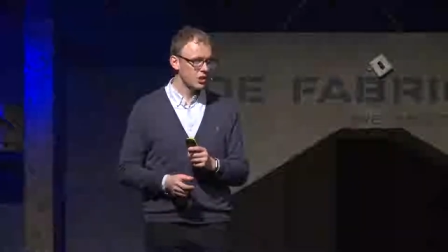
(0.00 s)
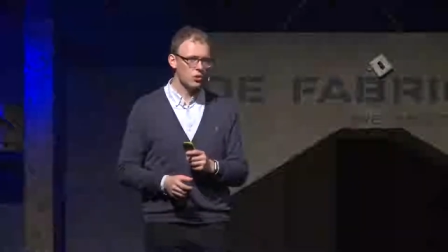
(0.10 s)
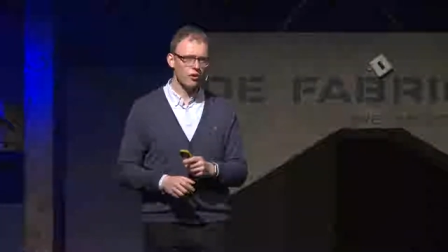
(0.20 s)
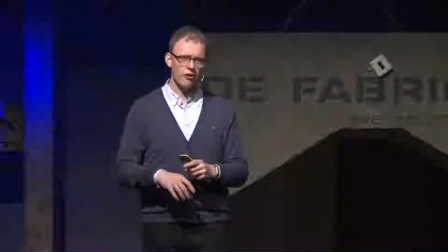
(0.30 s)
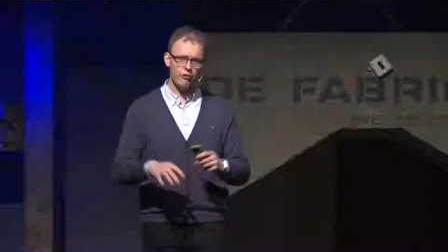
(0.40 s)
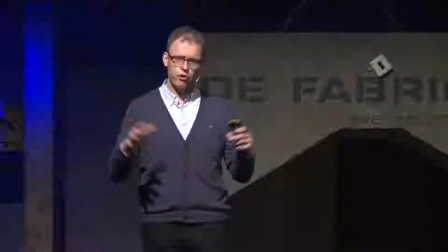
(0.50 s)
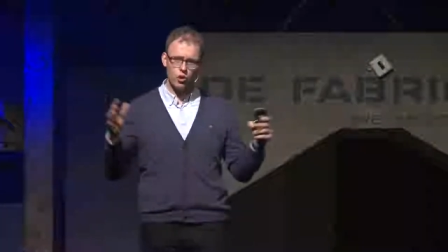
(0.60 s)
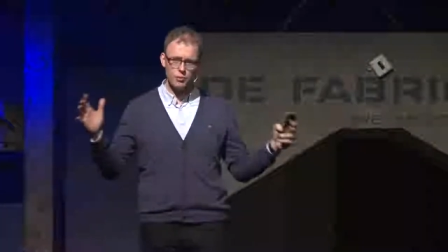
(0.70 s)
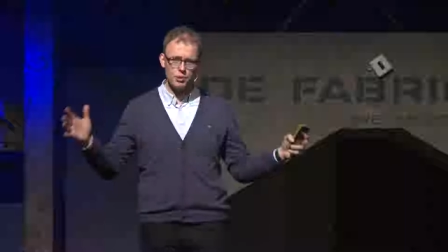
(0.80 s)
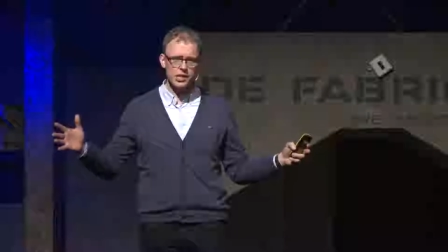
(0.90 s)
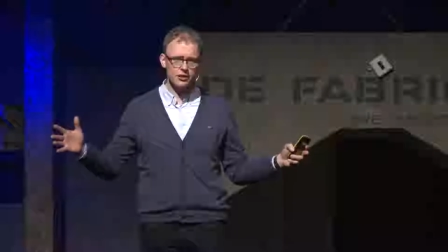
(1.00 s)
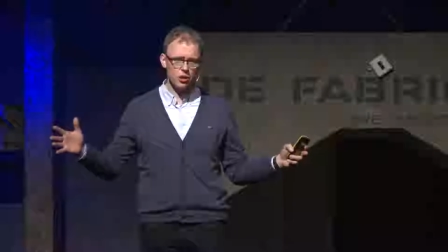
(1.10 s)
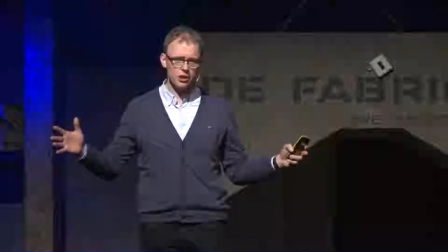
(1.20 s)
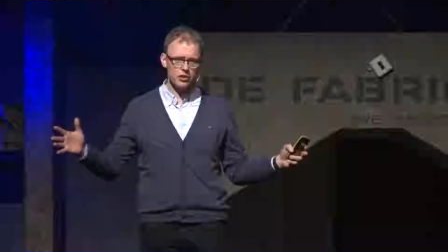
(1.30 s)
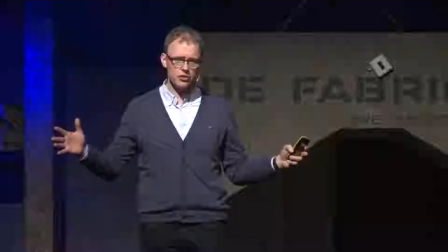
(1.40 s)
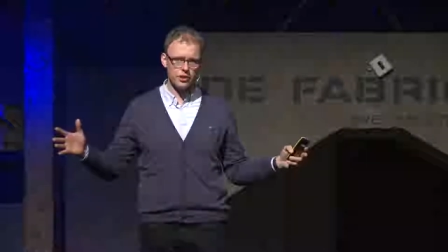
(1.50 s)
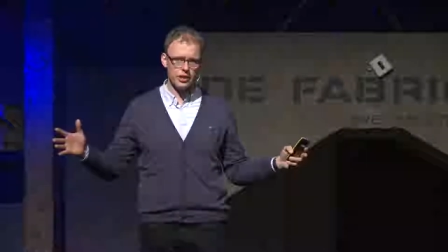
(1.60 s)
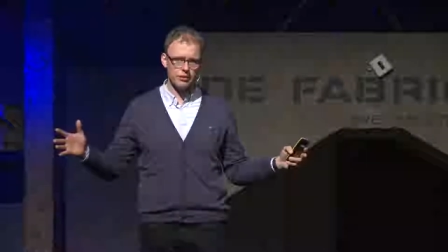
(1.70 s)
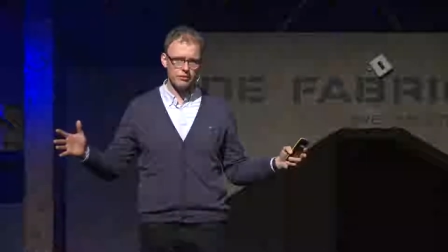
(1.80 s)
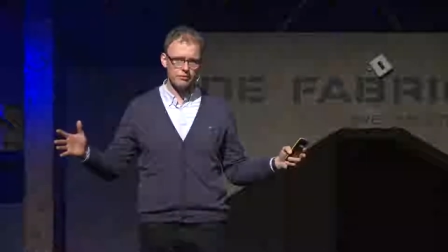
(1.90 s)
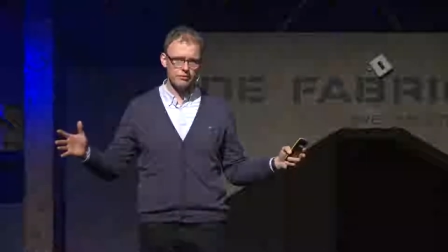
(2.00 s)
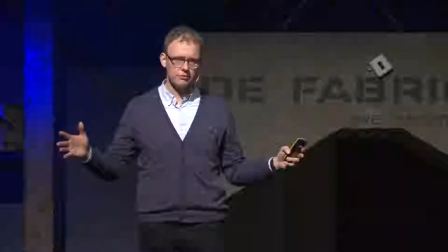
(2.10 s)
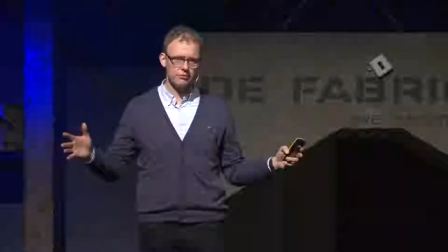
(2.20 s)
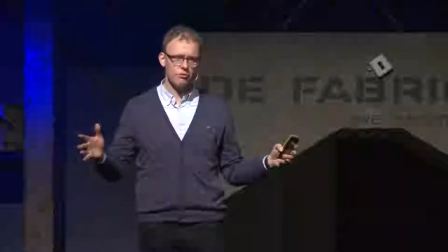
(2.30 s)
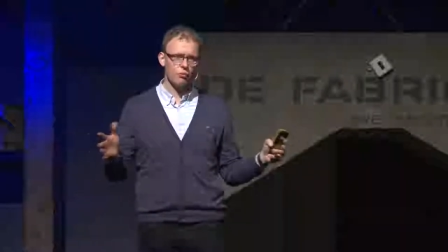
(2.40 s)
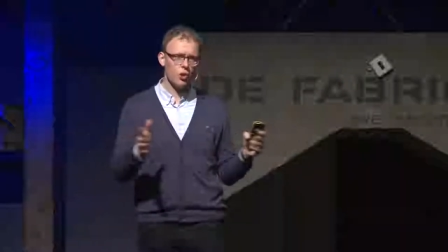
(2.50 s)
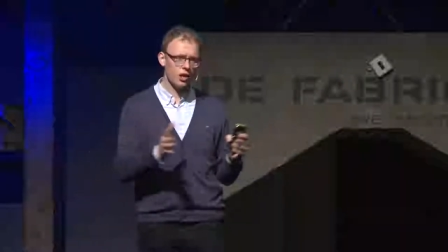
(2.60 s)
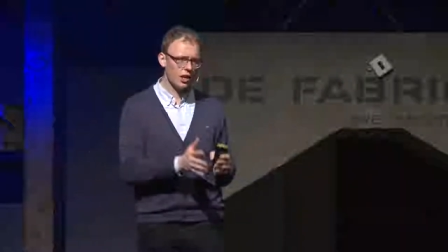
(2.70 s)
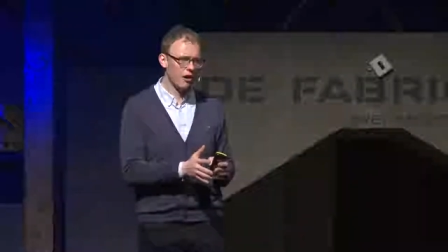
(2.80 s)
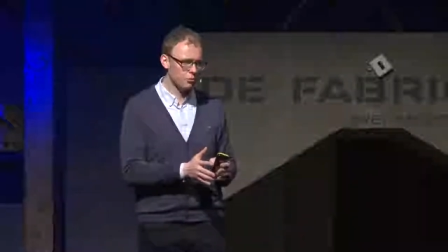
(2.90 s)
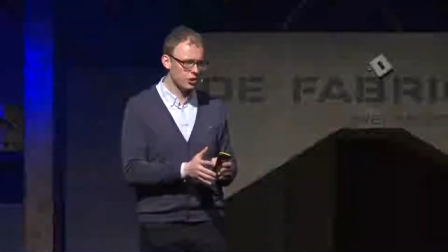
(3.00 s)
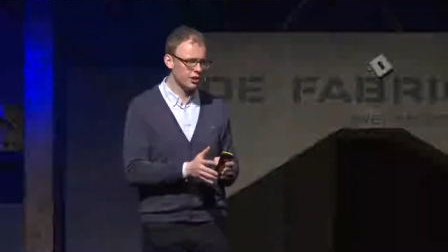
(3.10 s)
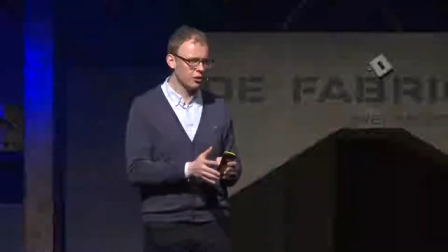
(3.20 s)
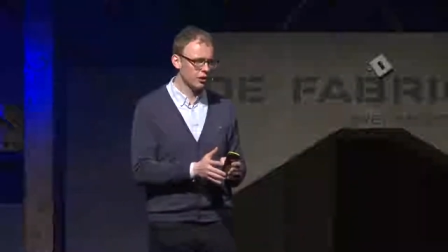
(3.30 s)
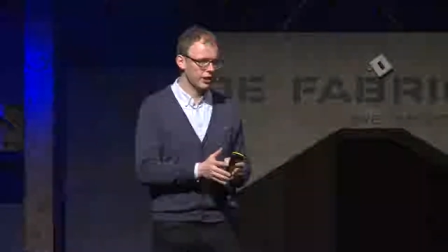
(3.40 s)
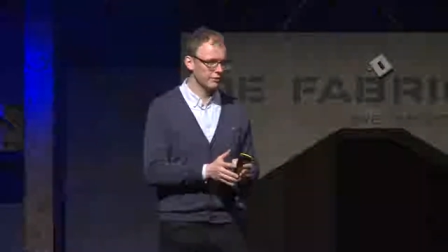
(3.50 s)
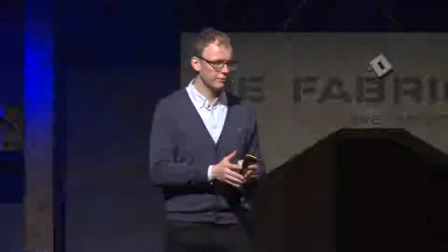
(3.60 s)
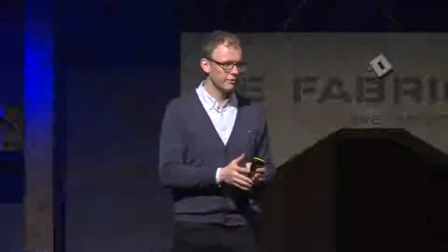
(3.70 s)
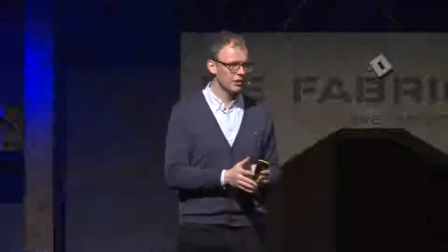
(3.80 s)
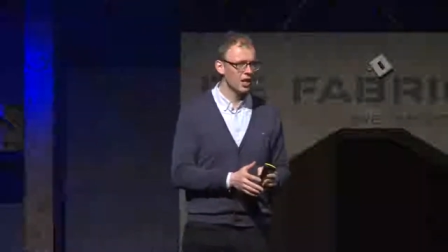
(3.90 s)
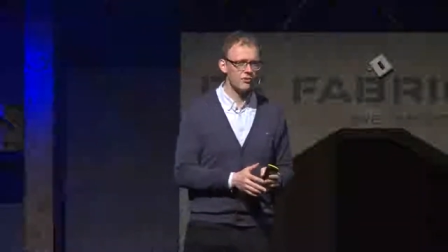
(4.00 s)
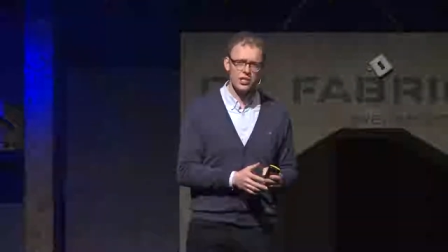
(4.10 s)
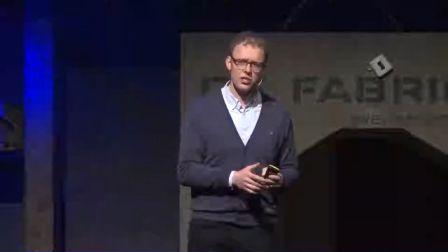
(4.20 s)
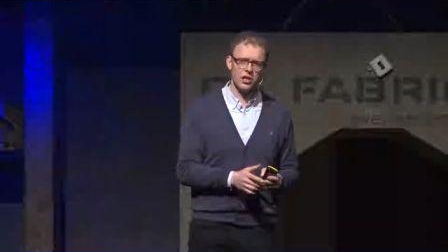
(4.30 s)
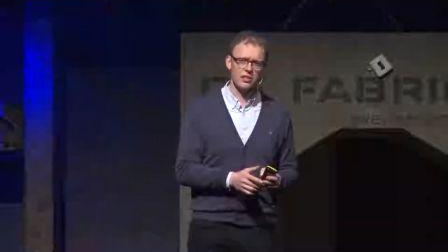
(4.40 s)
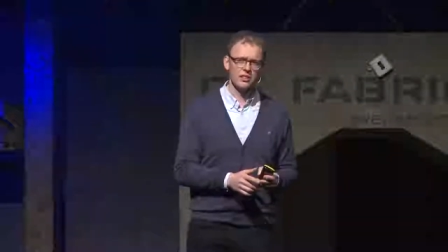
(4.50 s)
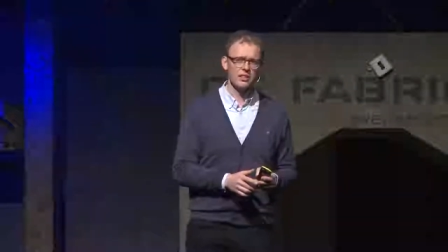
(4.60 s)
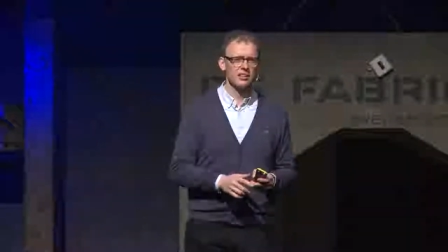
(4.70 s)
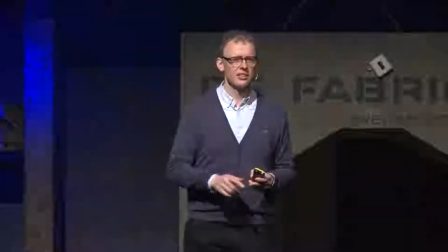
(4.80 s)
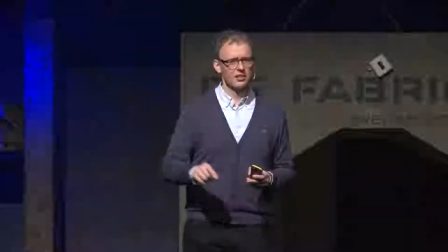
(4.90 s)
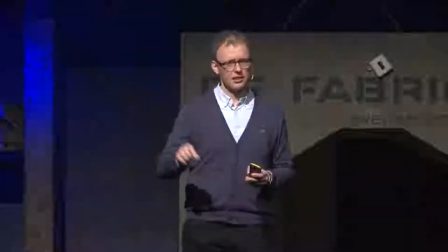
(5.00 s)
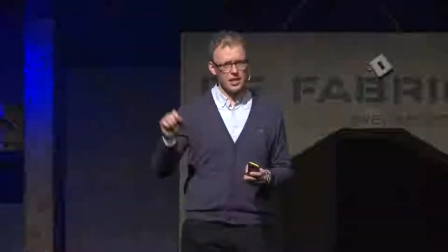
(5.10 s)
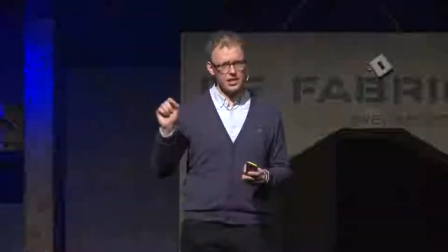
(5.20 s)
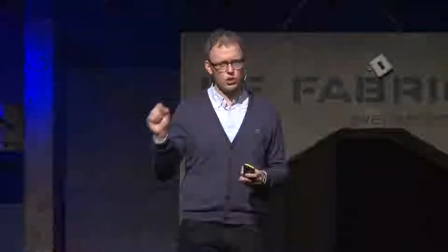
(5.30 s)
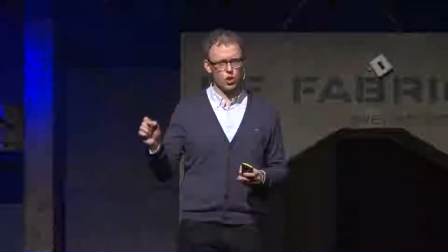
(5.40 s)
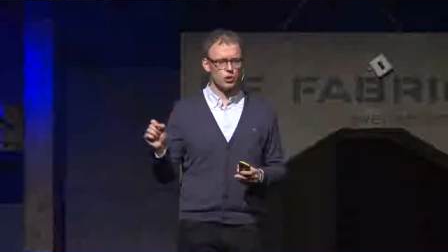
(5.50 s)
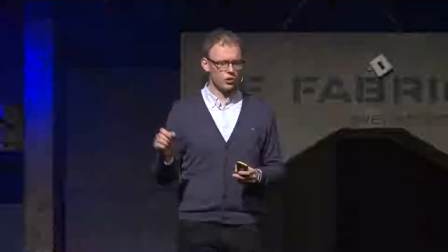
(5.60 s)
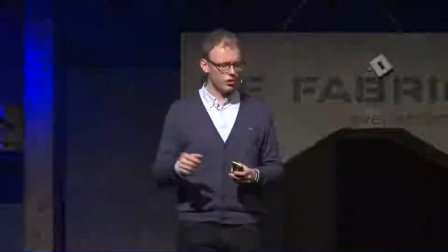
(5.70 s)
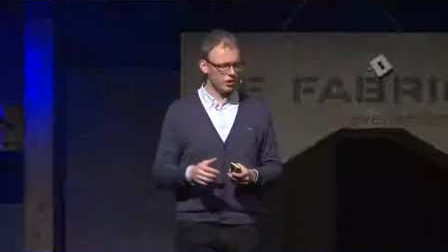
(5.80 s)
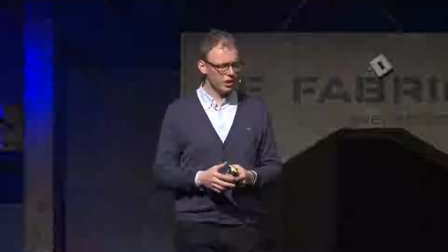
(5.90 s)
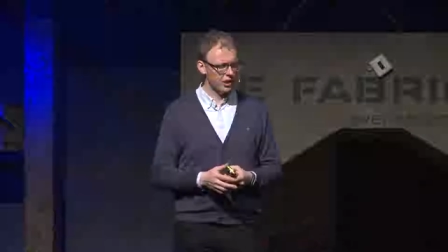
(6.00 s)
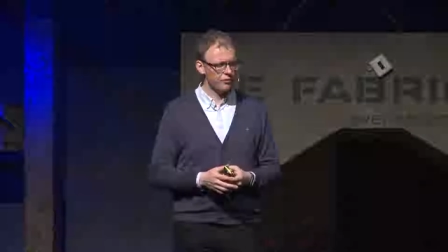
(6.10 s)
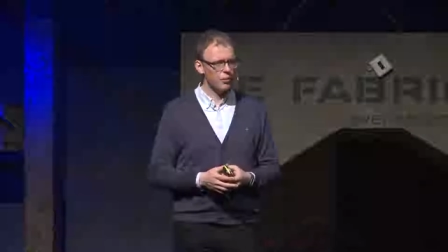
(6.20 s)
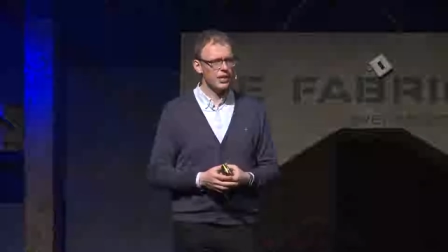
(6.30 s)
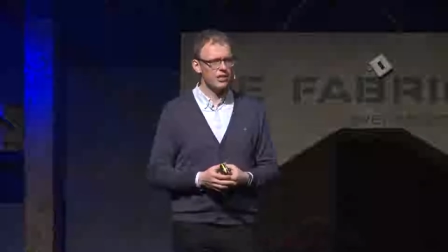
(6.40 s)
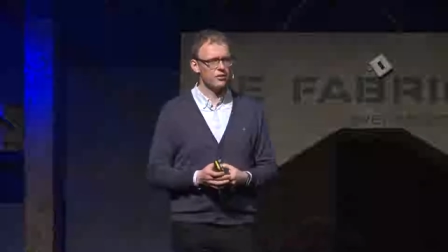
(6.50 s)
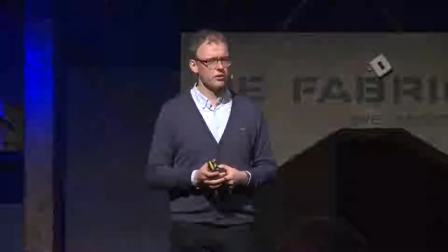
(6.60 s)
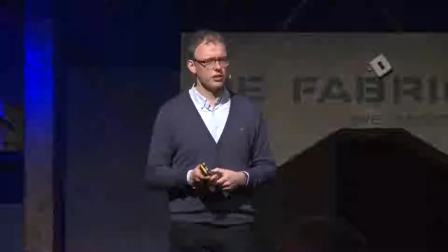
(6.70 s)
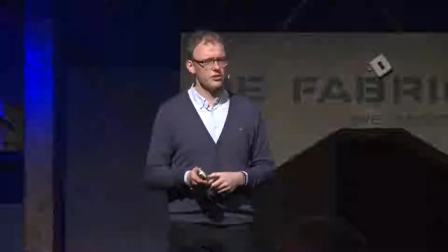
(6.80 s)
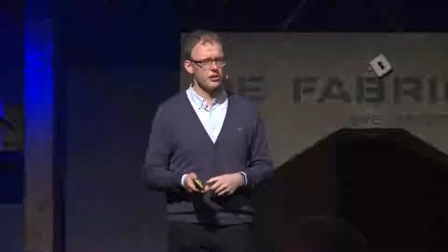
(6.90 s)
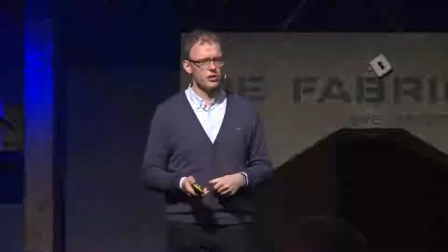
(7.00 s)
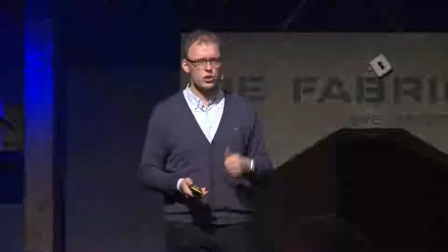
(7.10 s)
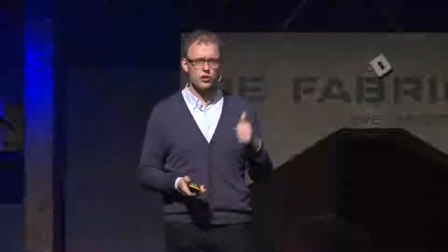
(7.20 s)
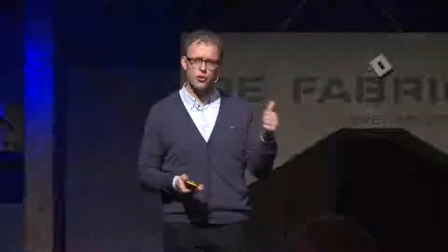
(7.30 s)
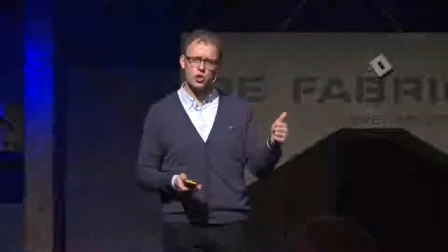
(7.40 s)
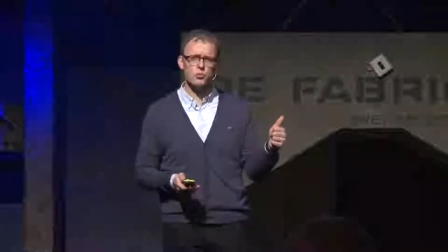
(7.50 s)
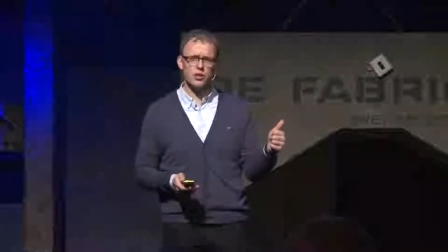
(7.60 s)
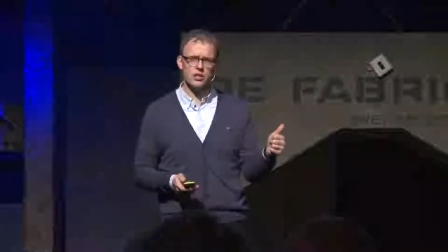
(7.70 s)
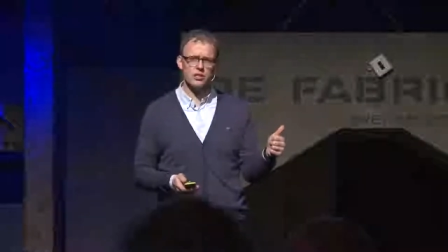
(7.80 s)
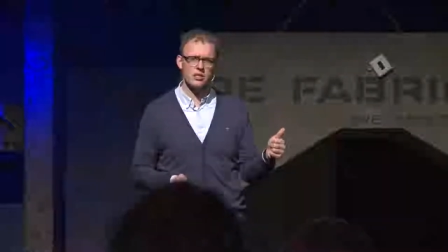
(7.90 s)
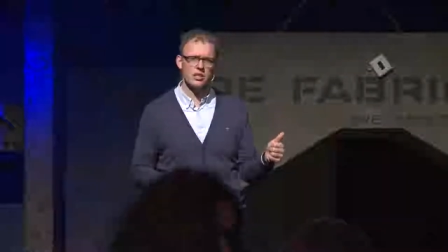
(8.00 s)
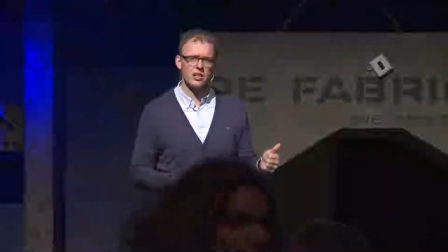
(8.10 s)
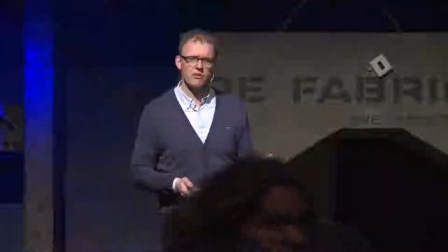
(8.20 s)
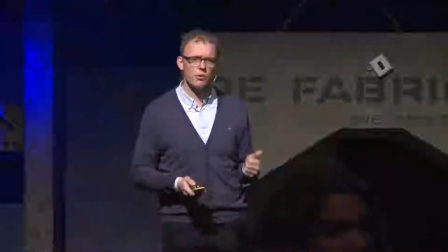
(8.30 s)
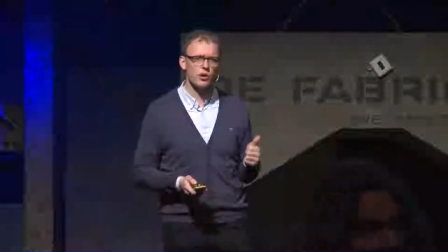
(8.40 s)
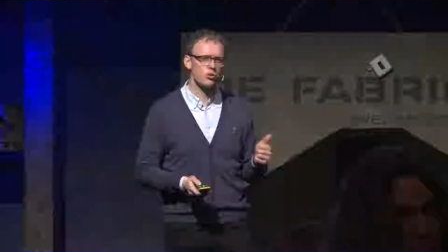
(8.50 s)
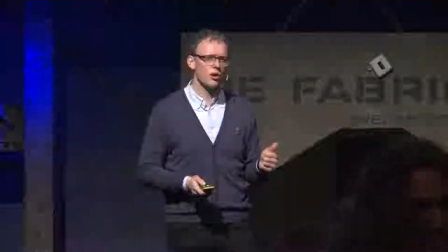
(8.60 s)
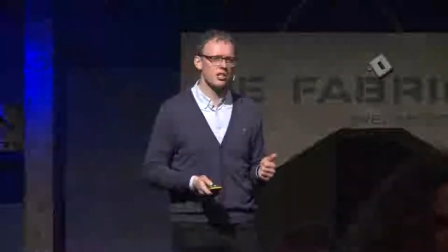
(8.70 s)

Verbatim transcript: So $40 billion industry, 1.5% online. And we thought there is an opportunity, and we went into this. So the first one is we wanted to